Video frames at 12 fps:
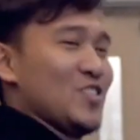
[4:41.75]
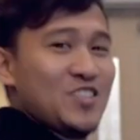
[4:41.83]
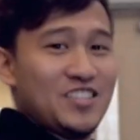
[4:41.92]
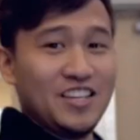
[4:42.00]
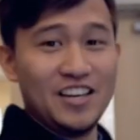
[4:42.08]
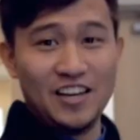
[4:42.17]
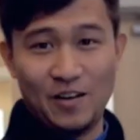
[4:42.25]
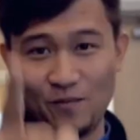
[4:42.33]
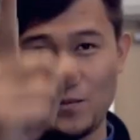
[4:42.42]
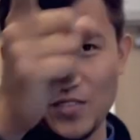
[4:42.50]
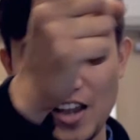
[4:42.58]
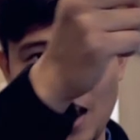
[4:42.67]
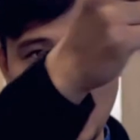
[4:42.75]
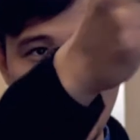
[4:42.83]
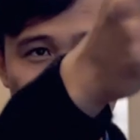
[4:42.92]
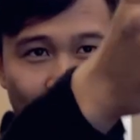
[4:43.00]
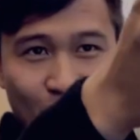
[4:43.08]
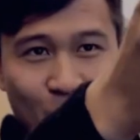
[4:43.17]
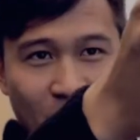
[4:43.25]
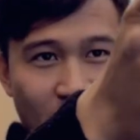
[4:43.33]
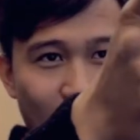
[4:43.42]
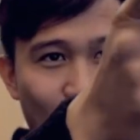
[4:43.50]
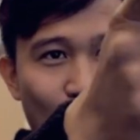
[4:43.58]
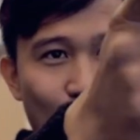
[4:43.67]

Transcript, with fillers: you see, I am not a